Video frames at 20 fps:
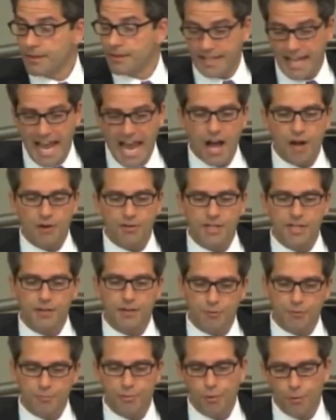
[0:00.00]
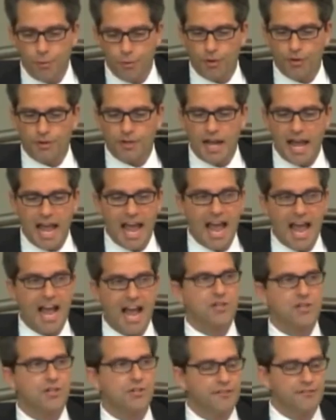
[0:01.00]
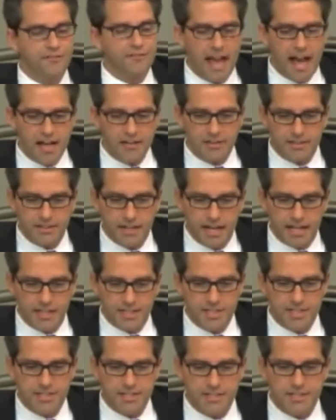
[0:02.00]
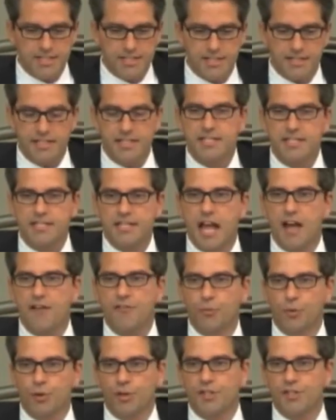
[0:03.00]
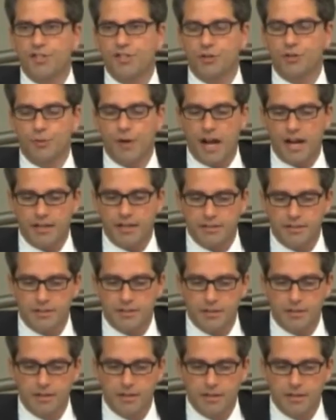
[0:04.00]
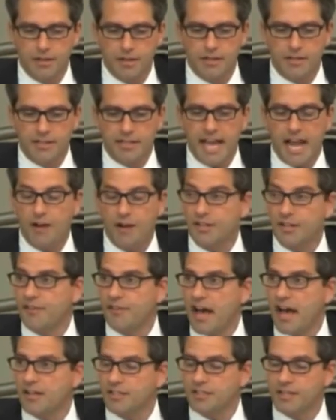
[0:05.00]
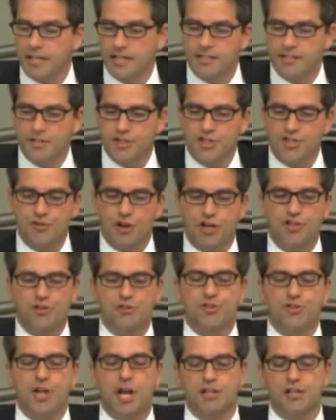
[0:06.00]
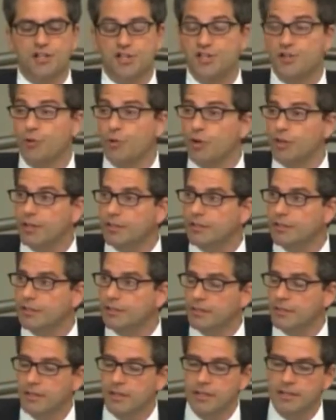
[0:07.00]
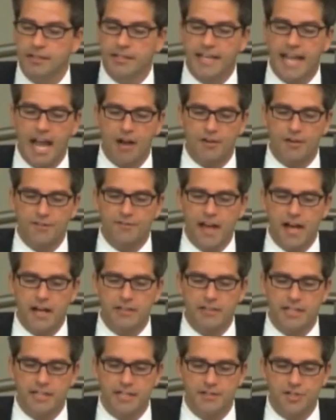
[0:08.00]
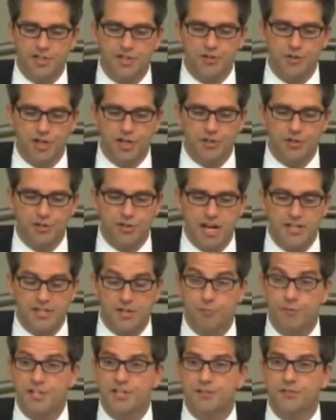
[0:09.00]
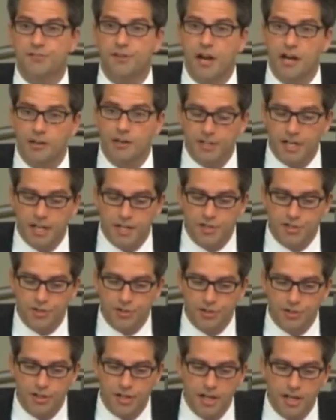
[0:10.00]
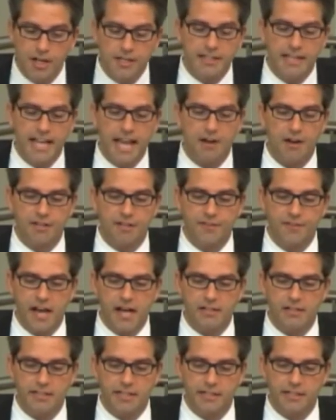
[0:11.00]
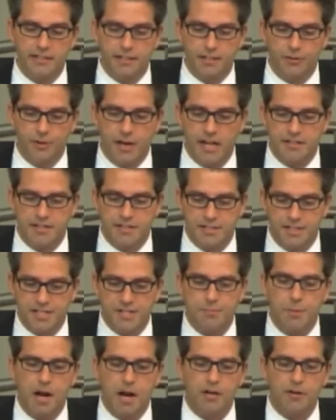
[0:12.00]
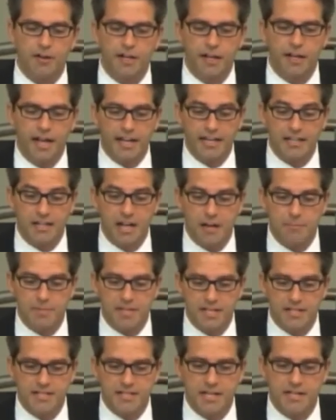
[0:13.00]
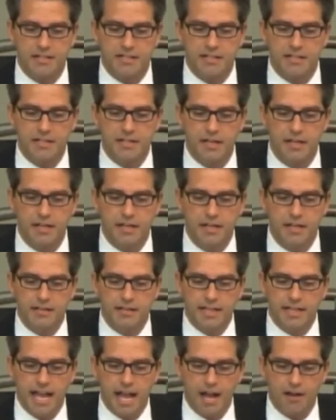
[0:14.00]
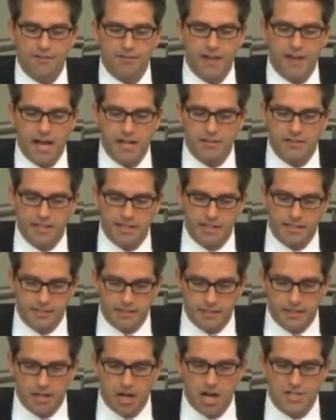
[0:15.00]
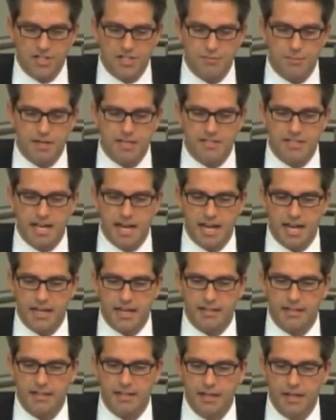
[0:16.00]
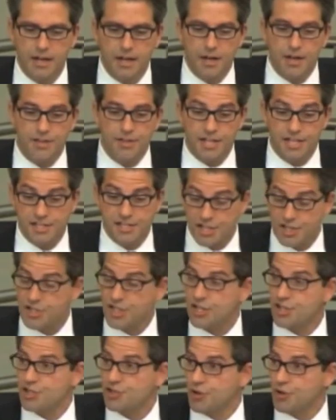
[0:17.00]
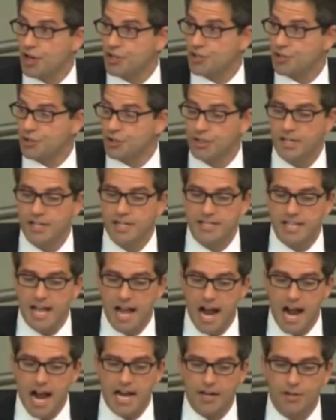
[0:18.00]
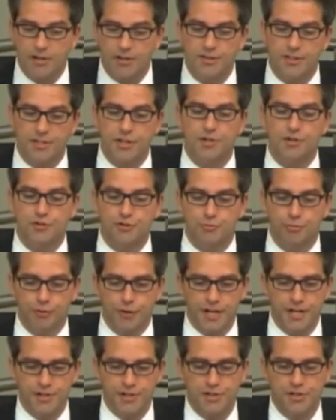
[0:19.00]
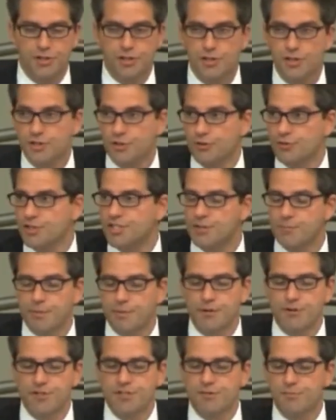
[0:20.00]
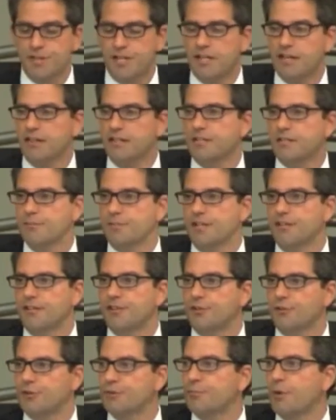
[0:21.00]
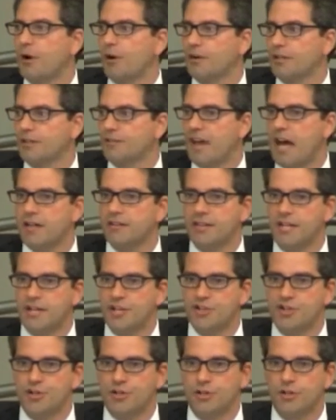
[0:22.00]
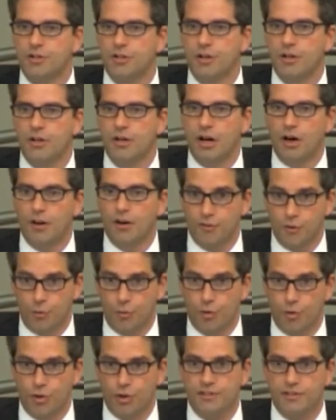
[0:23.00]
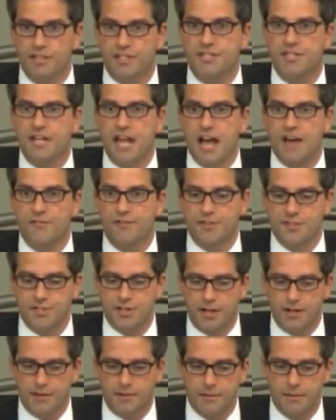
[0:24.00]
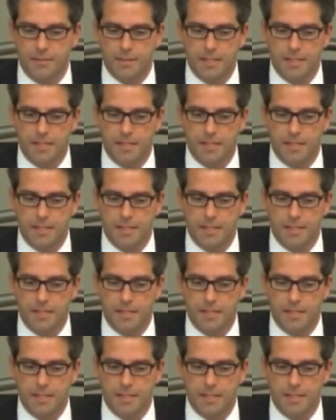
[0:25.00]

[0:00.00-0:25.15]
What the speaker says: The county report actually validates the city staff work is correct. The county validated the structure is not historic. The county validated the structure has a risk of fire danger. The county validated the grant is expiring and cannot be extended. The county validated the cost to maintain the existing structure is higher than a new bridge. So this appears to me to be third-party validation of the work that staff has done.